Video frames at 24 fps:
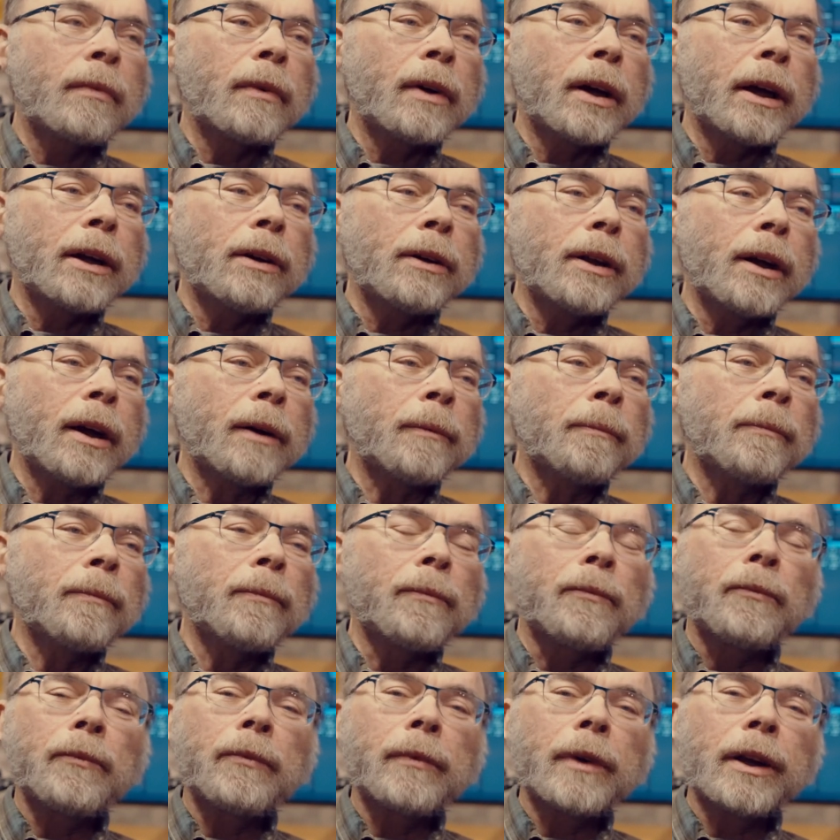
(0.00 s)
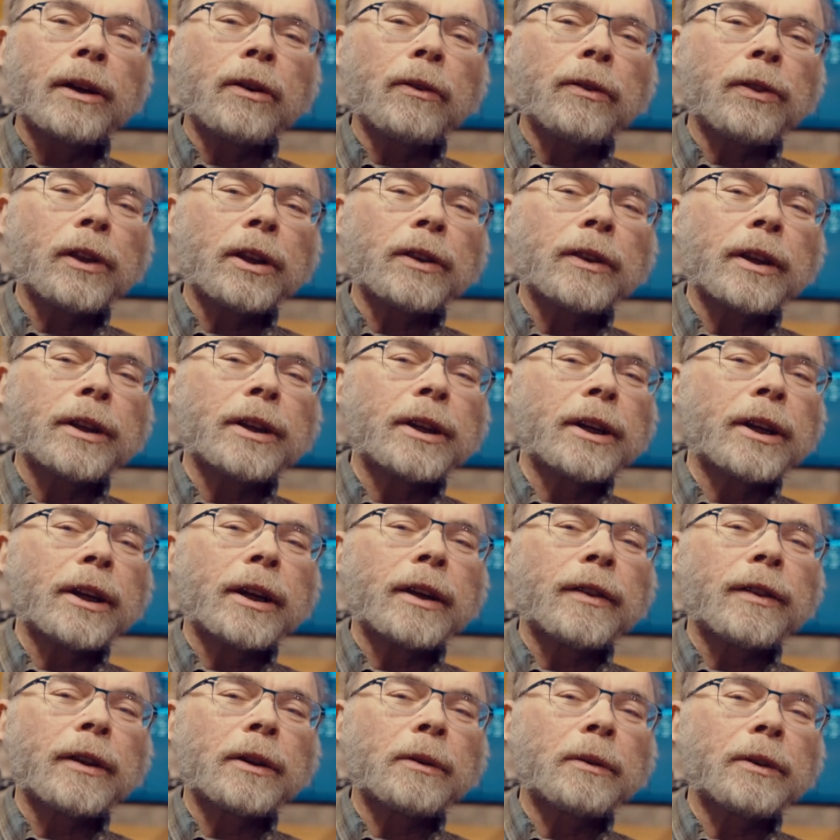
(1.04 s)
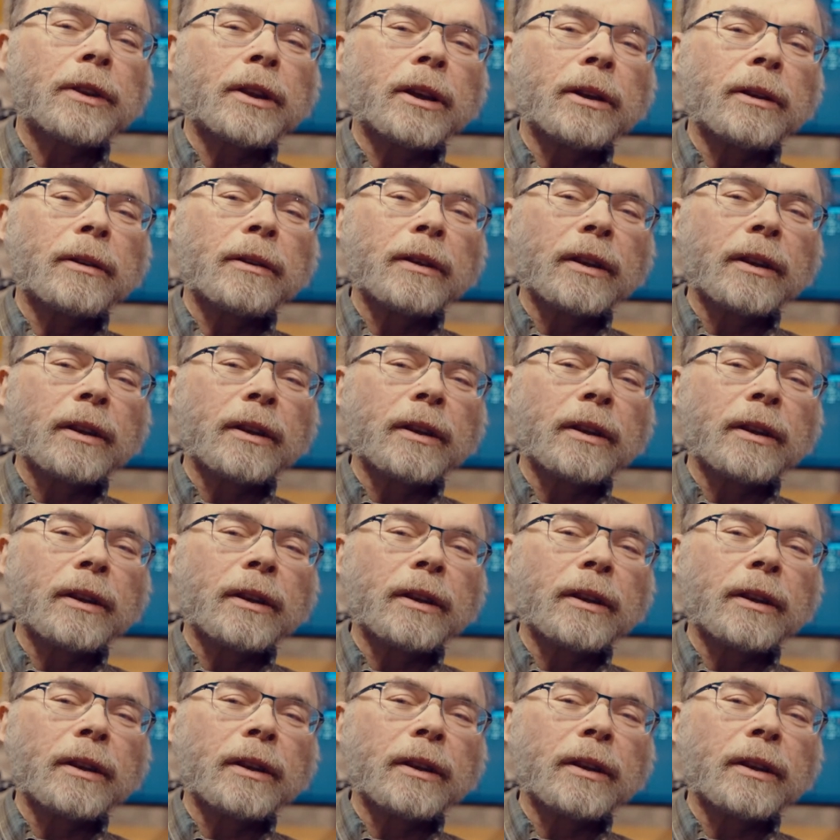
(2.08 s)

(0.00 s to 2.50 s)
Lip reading: I don't know. I don't think they did anything with it.